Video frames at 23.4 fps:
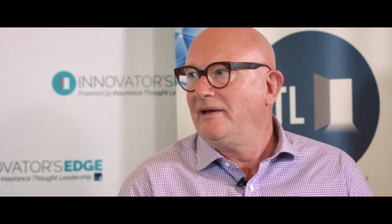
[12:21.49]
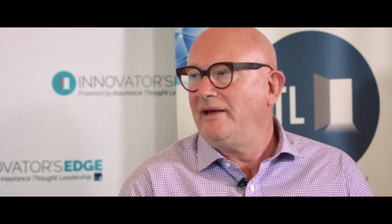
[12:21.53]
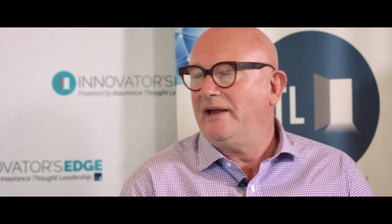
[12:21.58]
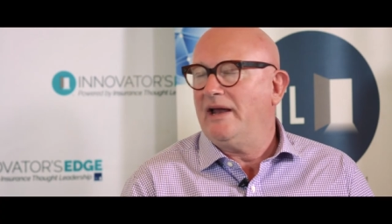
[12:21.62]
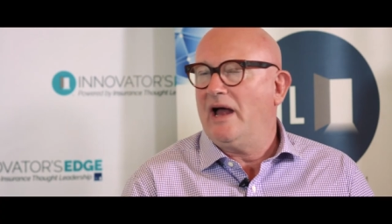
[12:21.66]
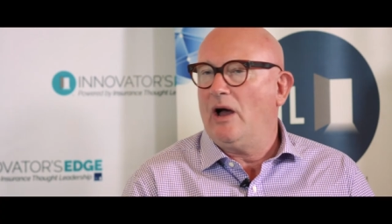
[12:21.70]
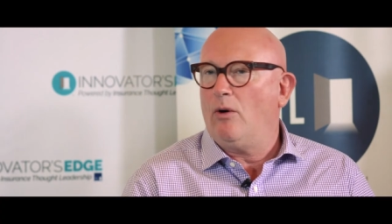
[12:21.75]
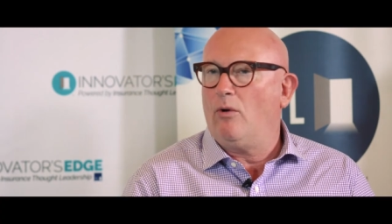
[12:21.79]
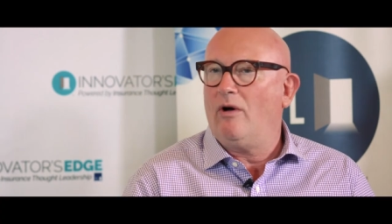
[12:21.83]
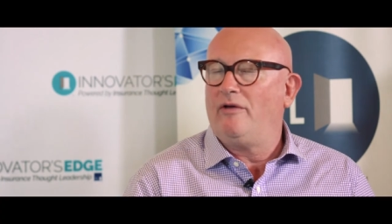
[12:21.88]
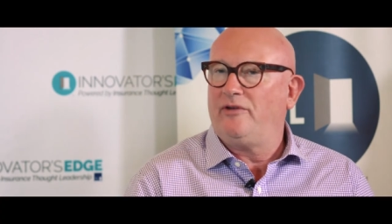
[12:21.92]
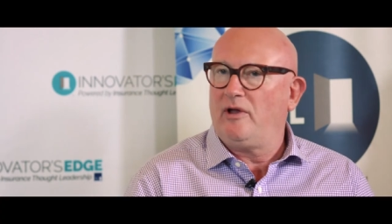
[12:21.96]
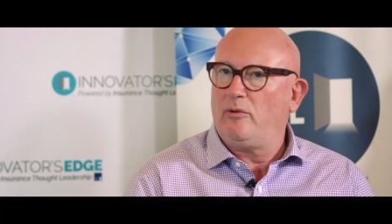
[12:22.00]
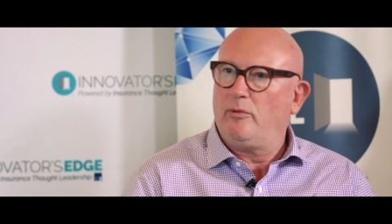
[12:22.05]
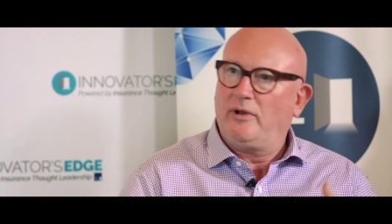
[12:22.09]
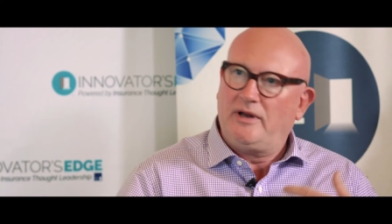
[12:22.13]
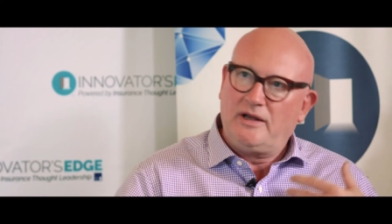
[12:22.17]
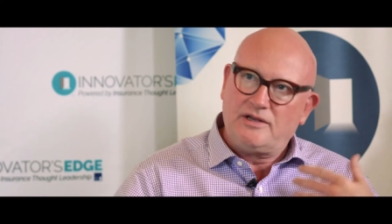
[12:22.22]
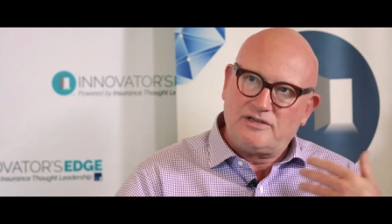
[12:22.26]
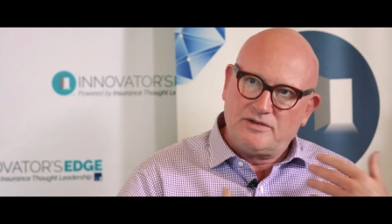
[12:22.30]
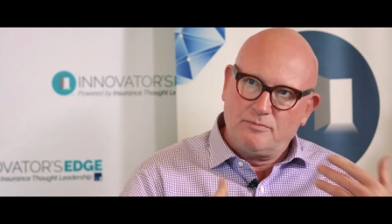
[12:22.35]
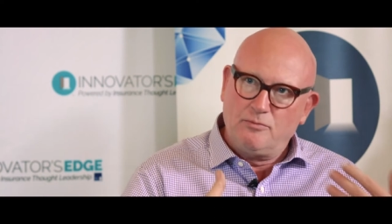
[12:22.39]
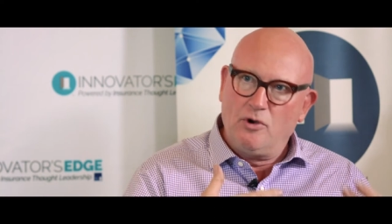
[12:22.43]
You know, I think we
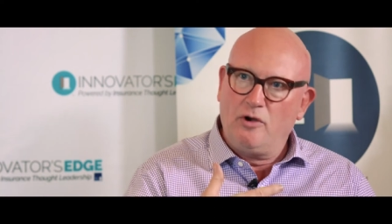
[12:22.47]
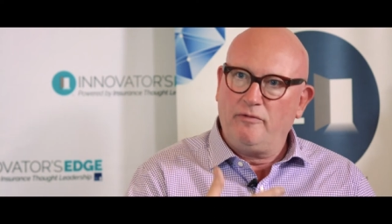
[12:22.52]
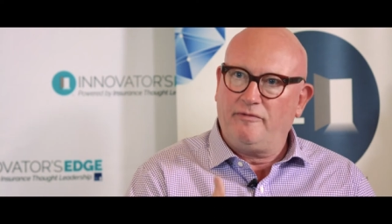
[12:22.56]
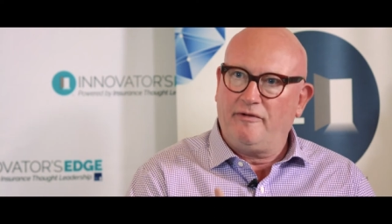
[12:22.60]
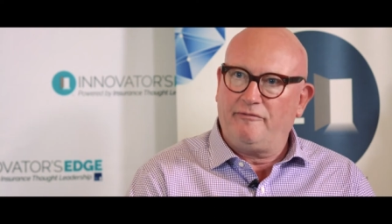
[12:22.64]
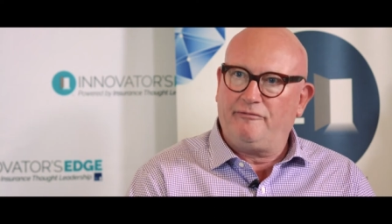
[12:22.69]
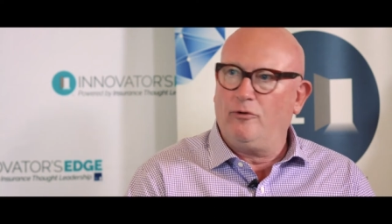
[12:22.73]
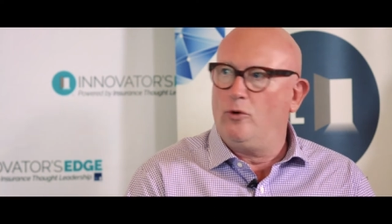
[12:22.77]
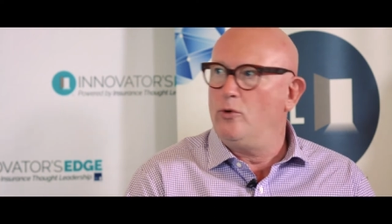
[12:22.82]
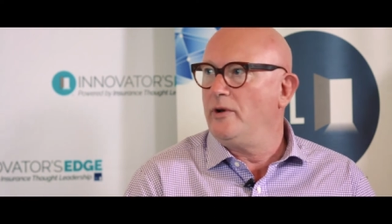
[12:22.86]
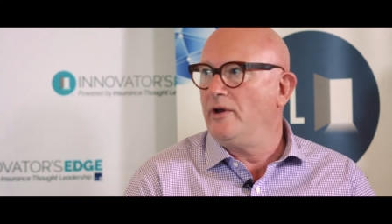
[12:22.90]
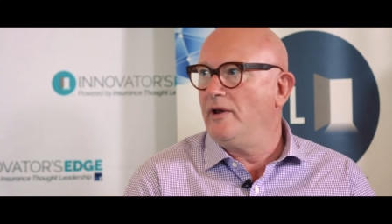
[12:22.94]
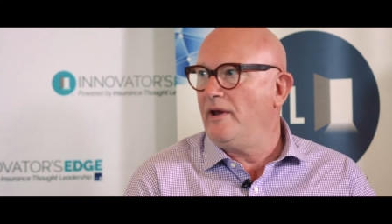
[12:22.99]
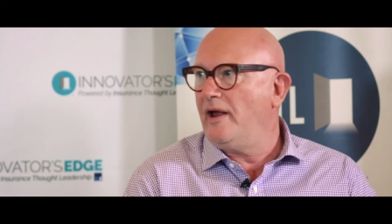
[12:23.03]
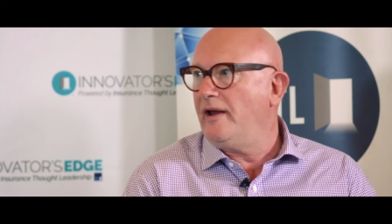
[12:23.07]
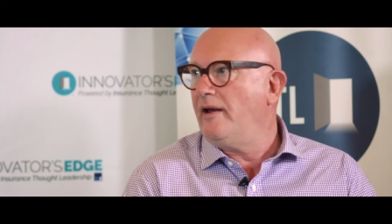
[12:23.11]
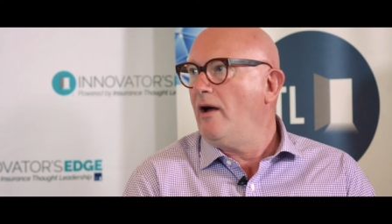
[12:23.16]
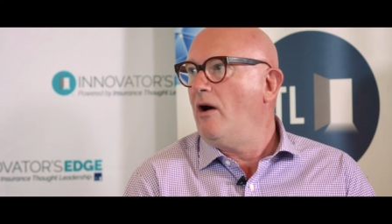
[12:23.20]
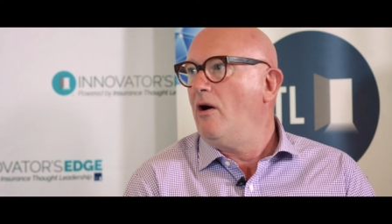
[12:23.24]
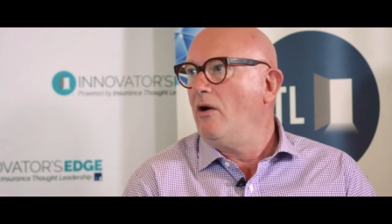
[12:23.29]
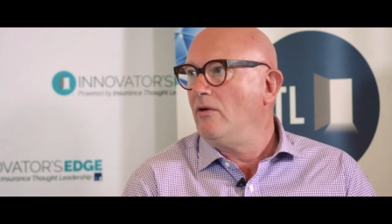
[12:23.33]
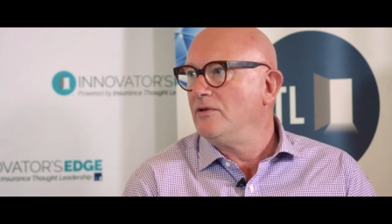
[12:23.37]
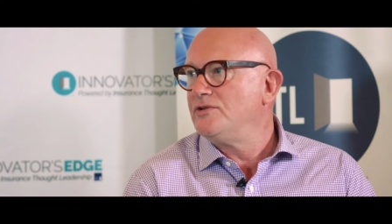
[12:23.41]
need to move it forward and
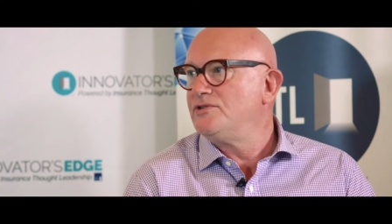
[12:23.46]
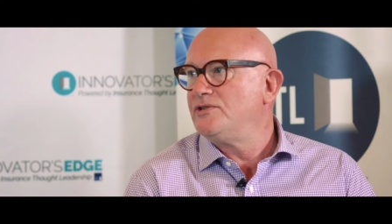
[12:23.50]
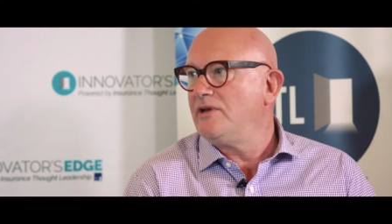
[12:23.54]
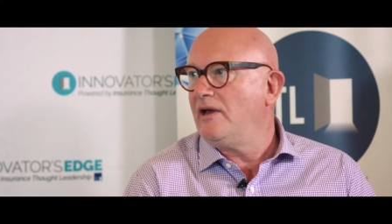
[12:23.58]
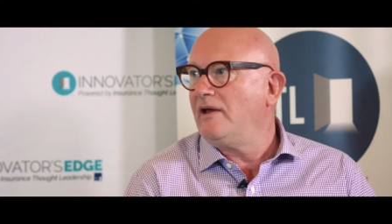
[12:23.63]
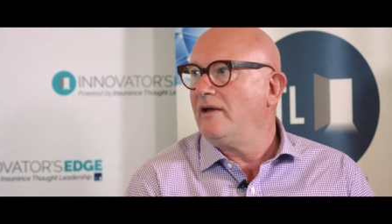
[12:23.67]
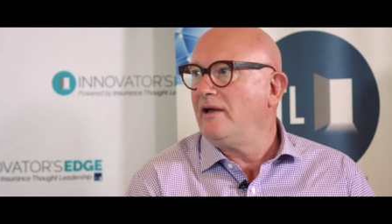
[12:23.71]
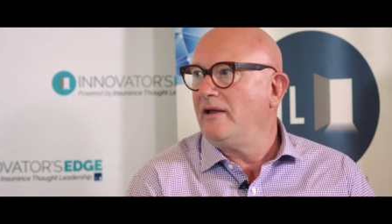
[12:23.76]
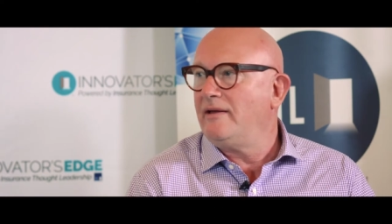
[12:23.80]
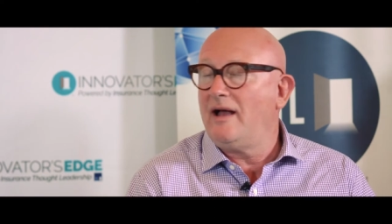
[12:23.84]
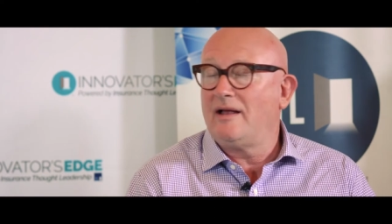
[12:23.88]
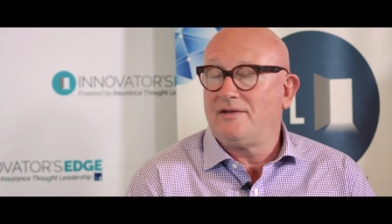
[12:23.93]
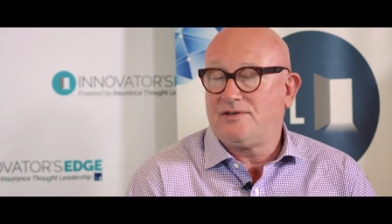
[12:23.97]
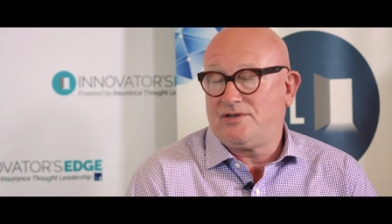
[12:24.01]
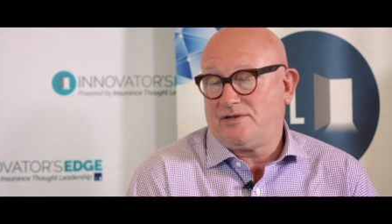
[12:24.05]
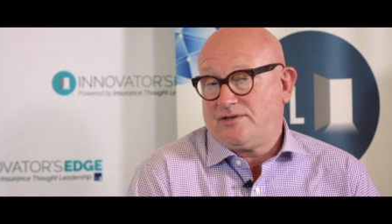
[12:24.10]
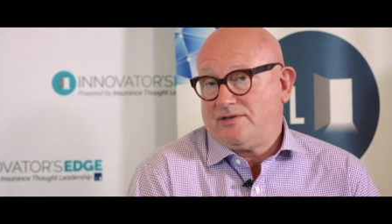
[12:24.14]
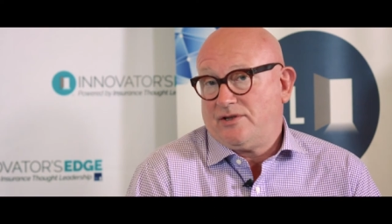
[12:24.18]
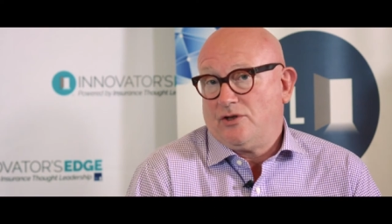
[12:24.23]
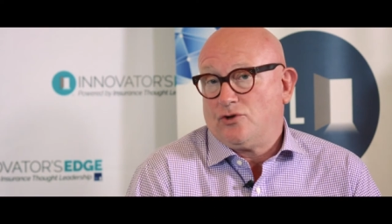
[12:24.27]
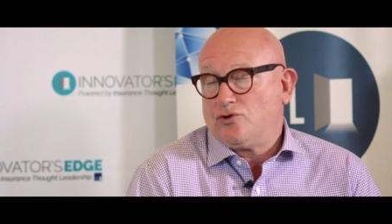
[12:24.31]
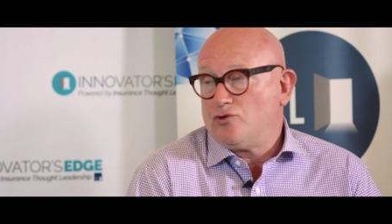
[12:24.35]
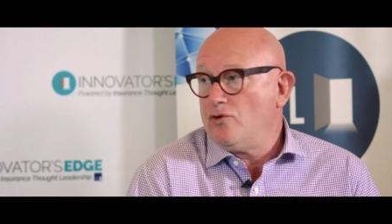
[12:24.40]
enhance it, and that's
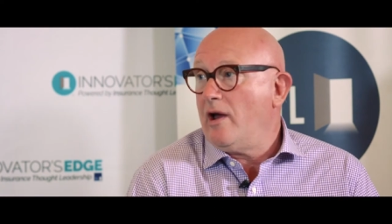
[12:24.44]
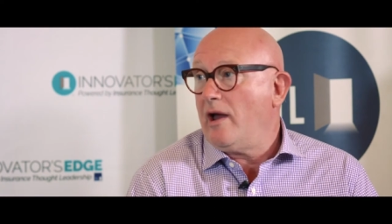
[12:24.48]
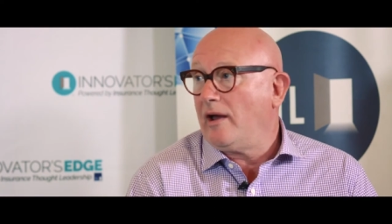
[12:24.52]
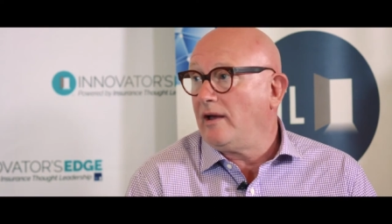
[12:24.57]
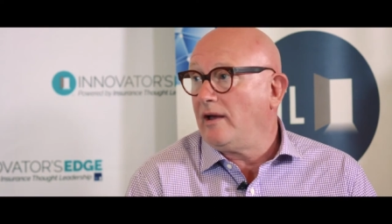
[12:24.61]
the trick.